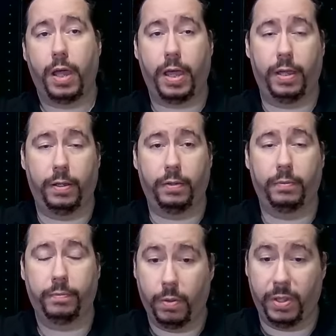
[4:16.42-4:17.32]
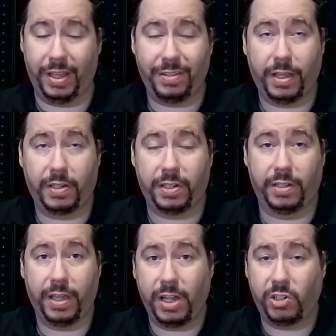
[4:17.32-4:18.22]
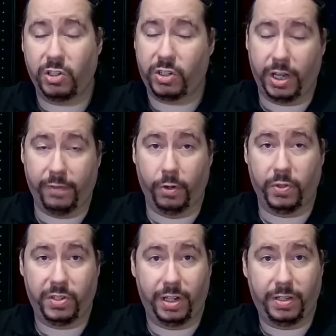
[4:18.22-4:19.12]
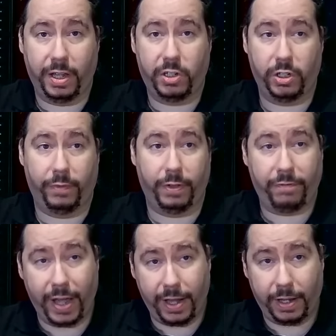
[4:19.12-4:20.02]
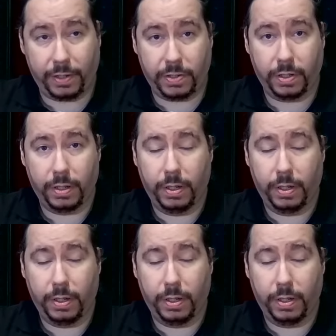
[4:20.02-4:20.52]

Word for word: And the in text citations cover the citation of the facts,